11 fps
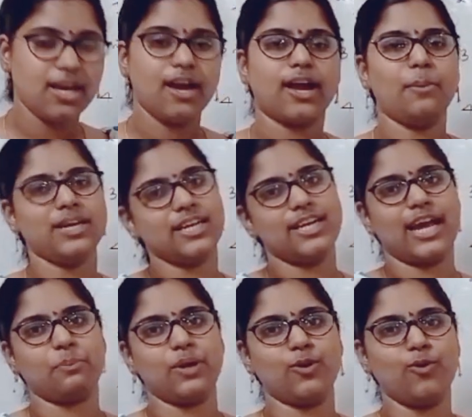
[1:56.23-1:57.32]
Comment and let
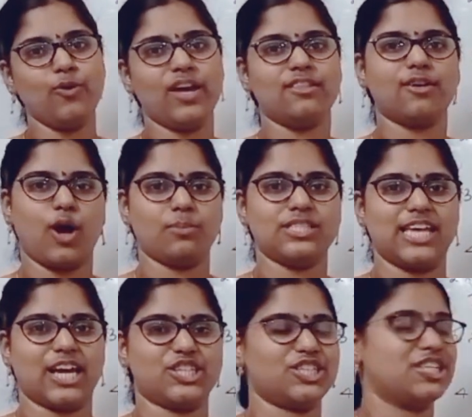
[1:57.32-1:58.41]
me know in the comment
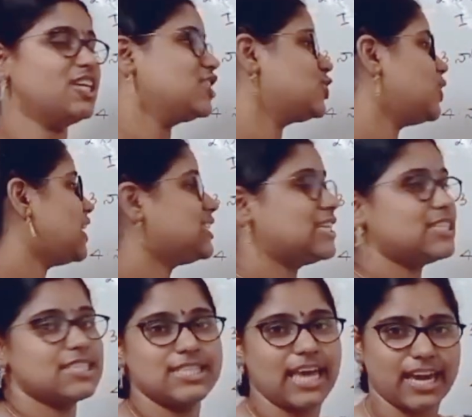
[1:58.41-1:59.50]
section. So let's see the